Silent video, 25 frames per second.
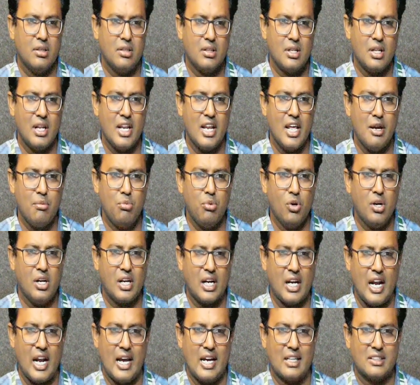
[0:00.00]
label
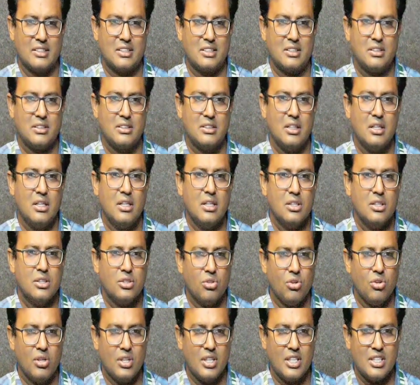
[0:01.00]
class.
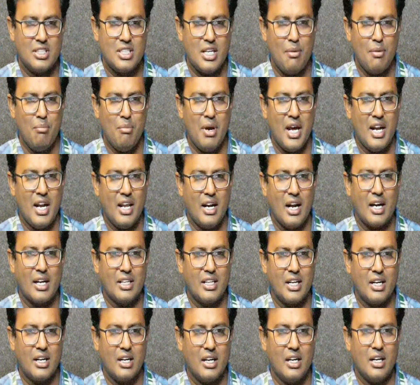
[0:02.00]
So in the same manner,
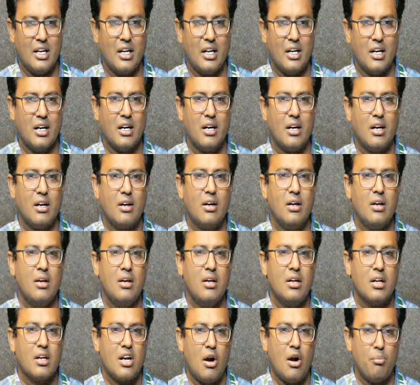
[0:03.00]
other
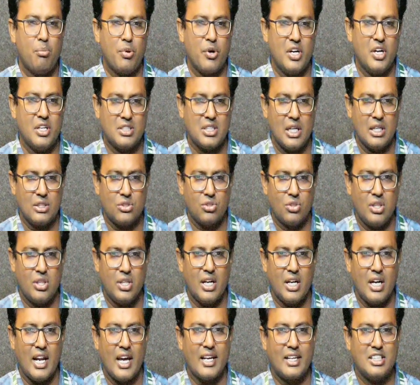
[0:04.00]
components also
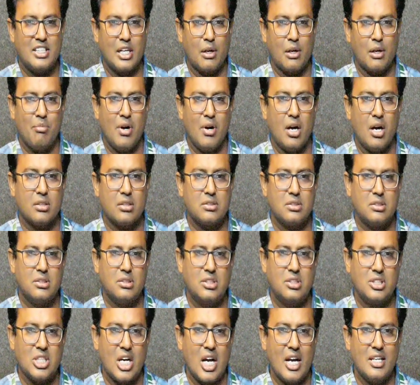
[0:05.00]
there like checkbox,
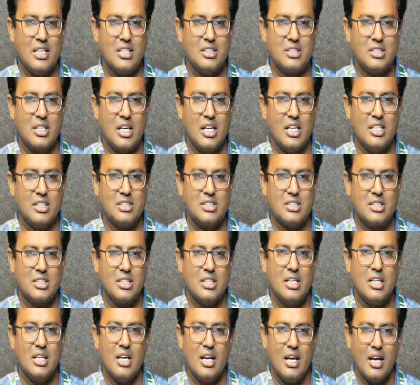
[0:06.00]
choice, list,
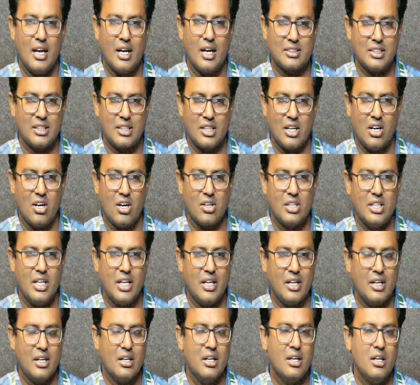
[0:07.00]
etc. are
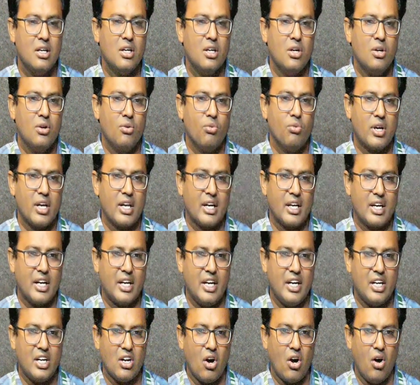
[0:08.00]
there. We can
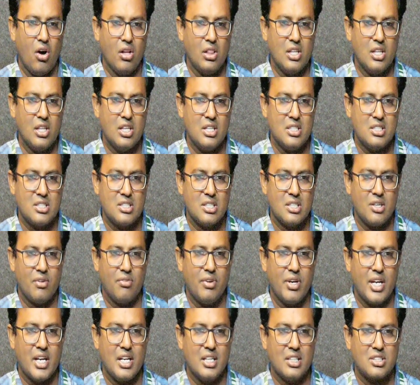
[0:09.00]
create all these
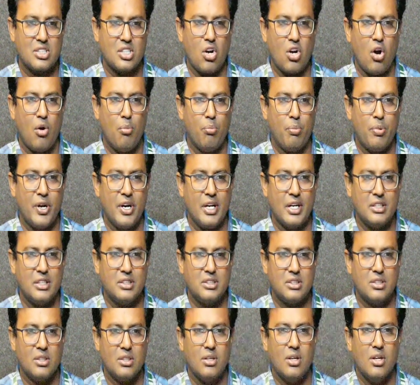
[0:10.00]
various
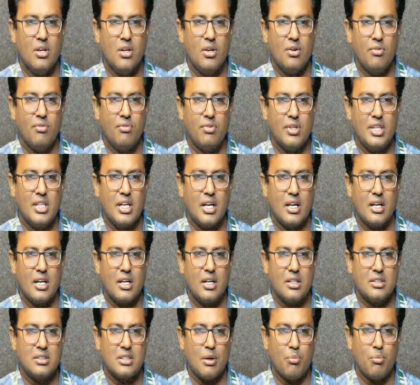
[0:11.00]
components with
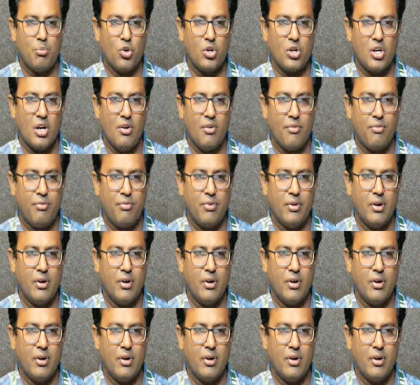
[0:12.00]
the support of